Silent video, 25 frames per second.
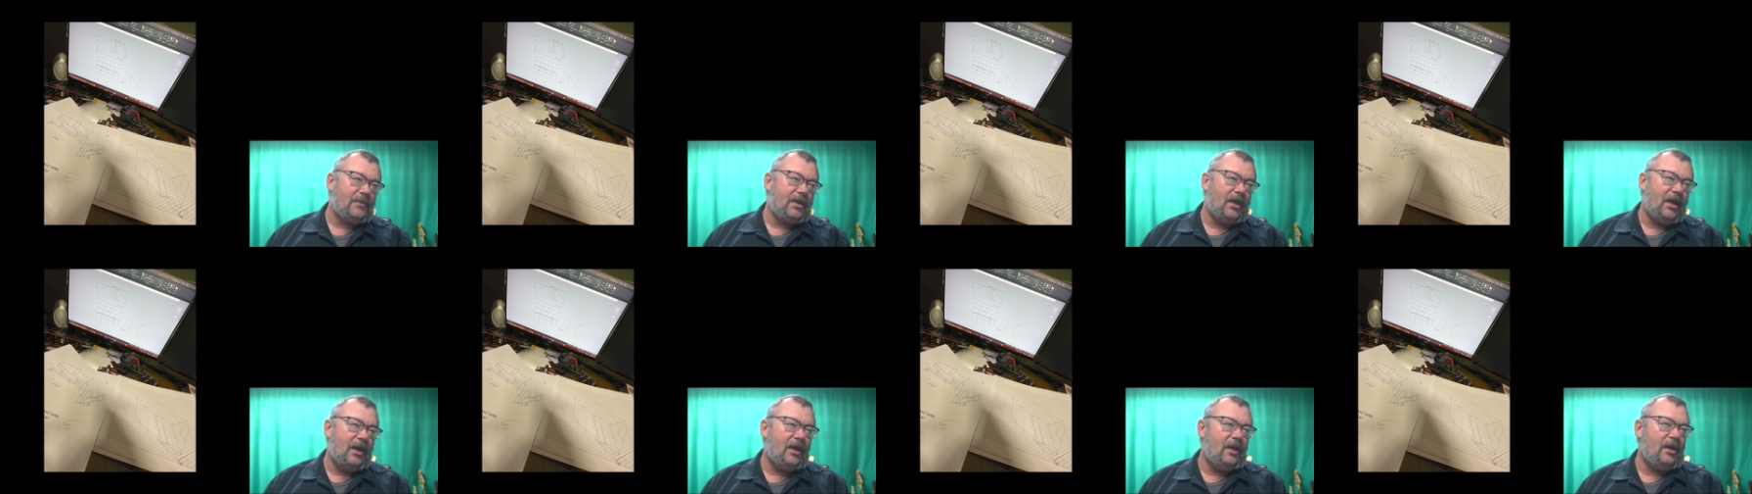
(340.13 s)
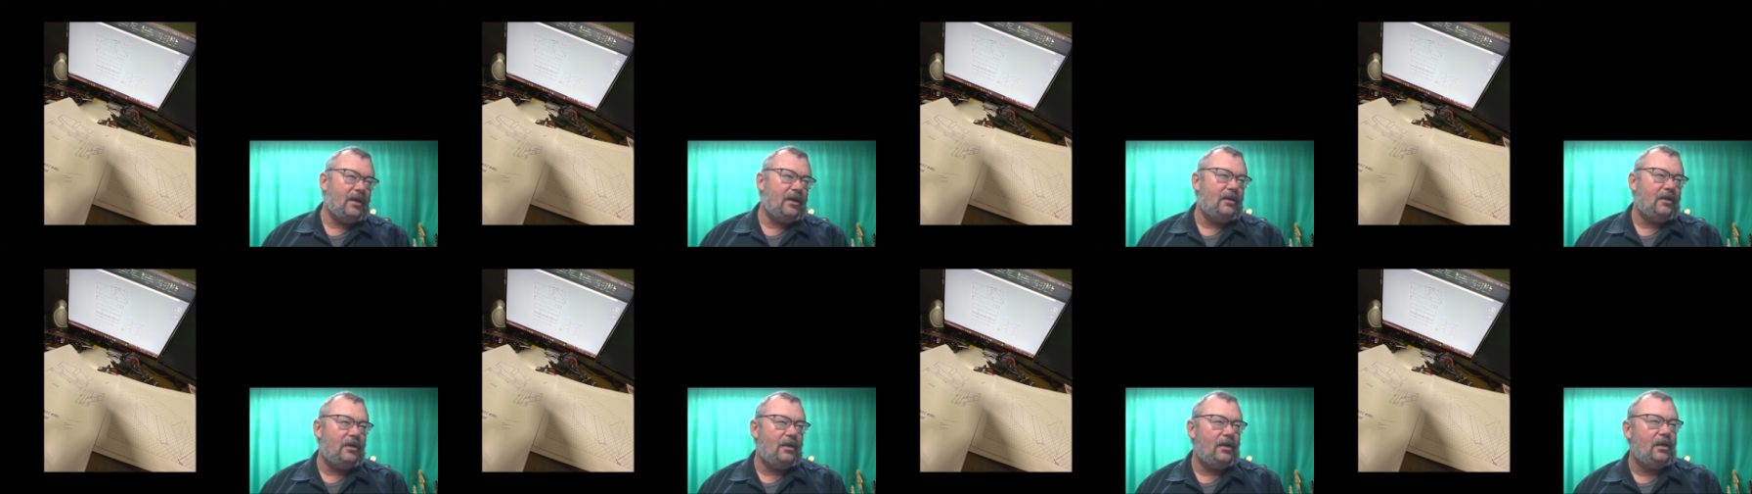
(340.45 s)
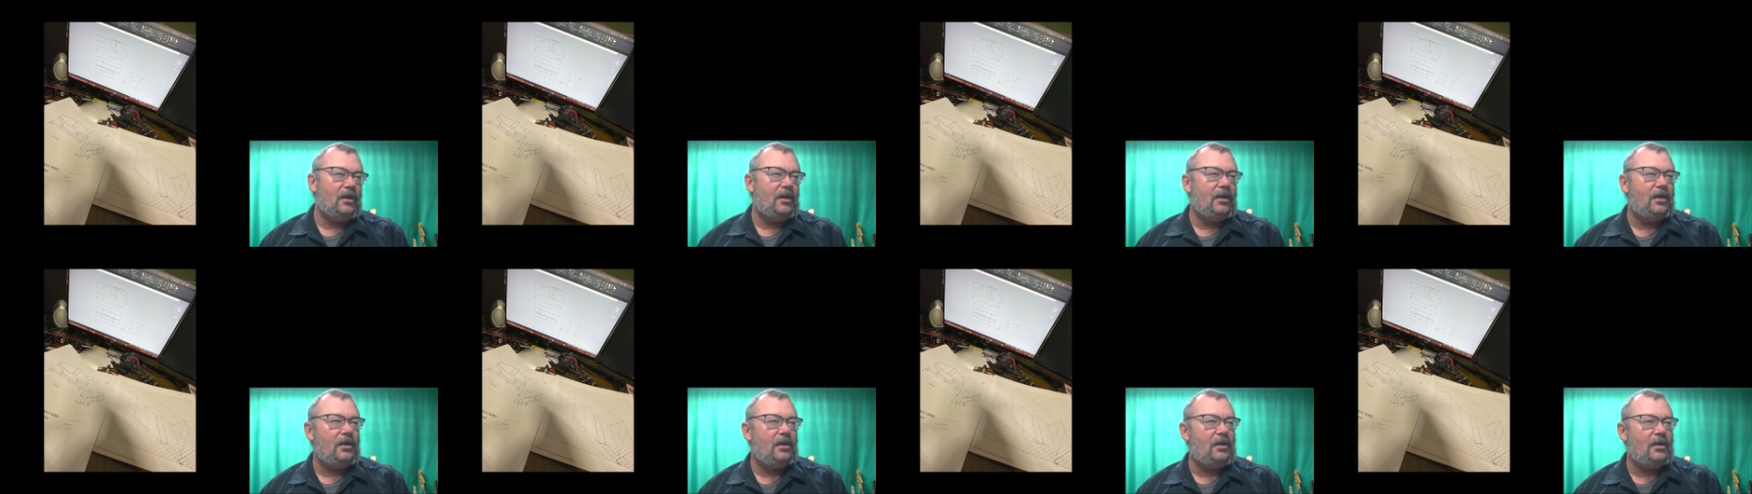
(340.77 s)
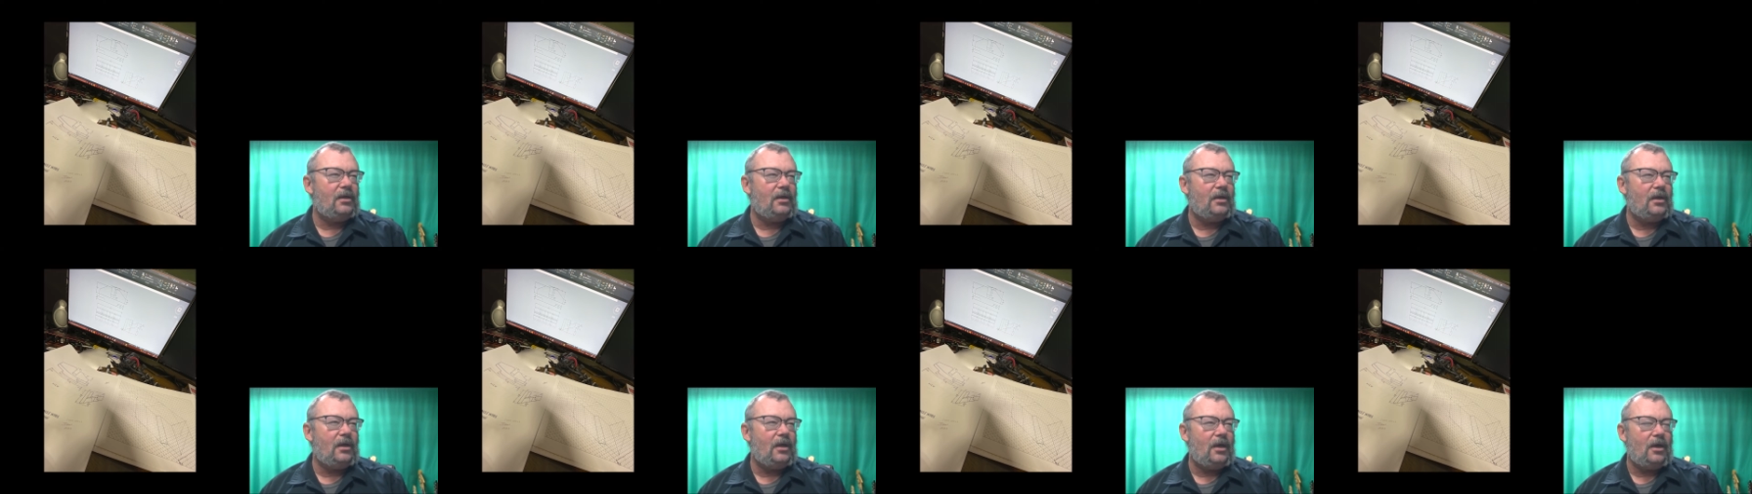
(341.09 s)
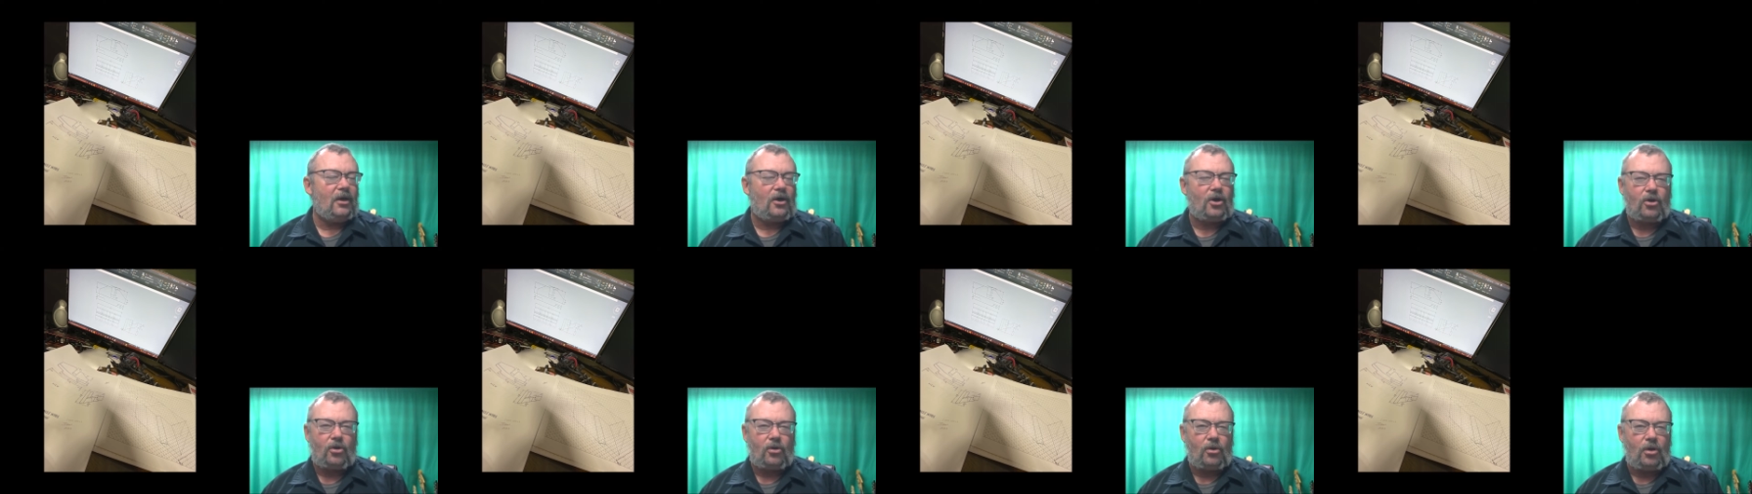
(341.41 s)
And in a
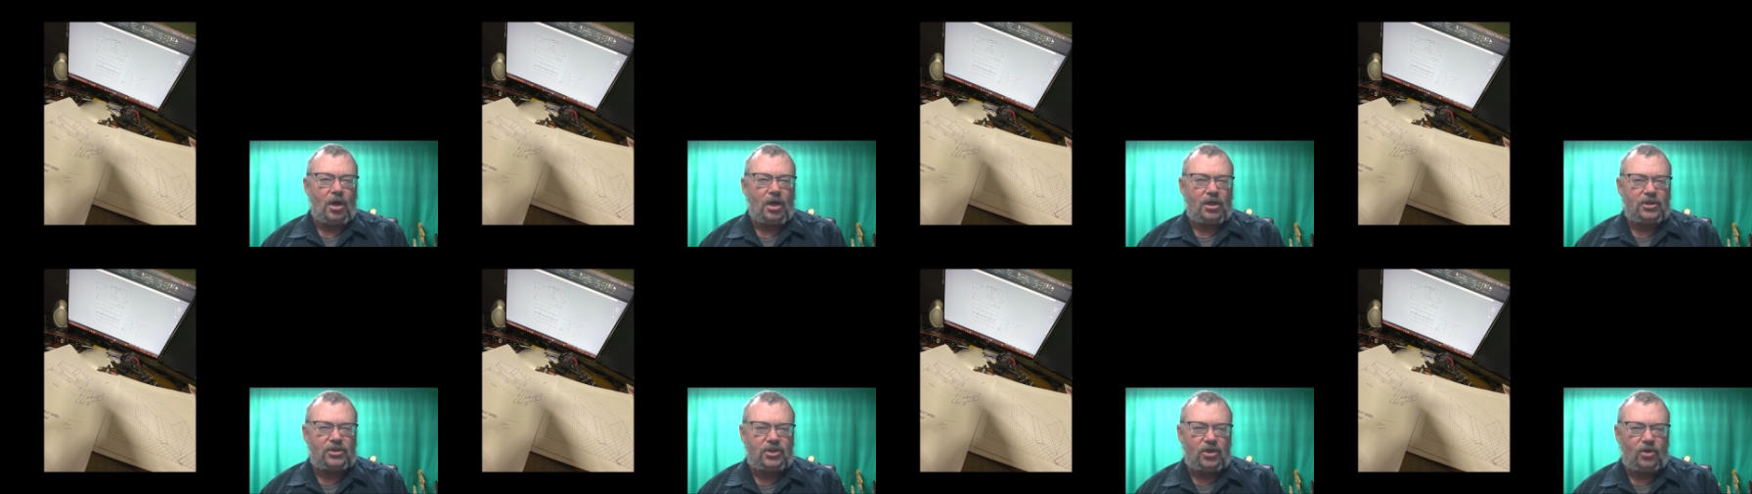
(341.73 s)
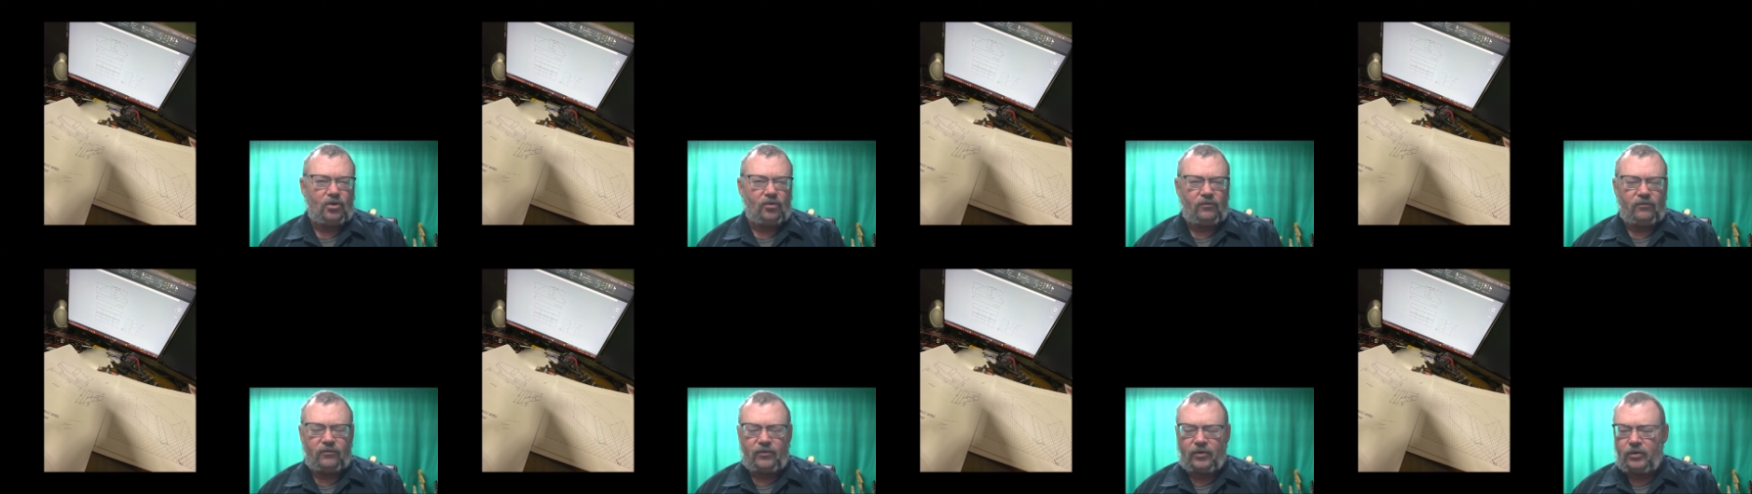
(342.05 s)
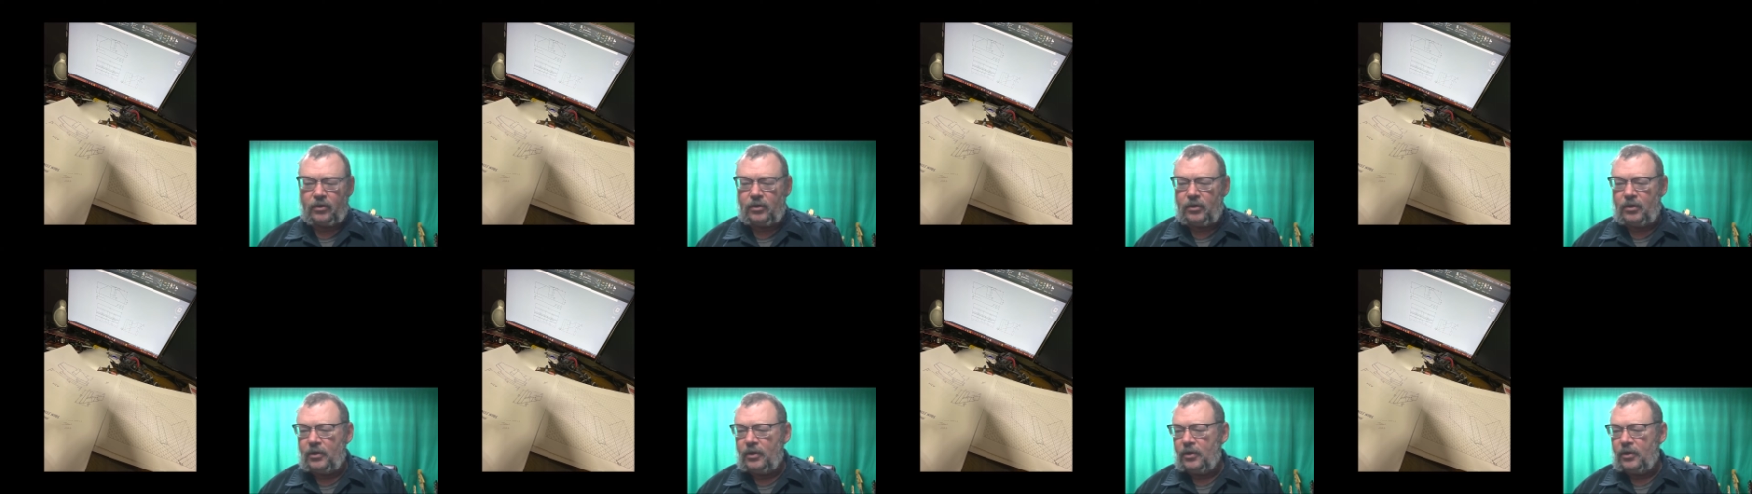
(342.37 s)
crossover,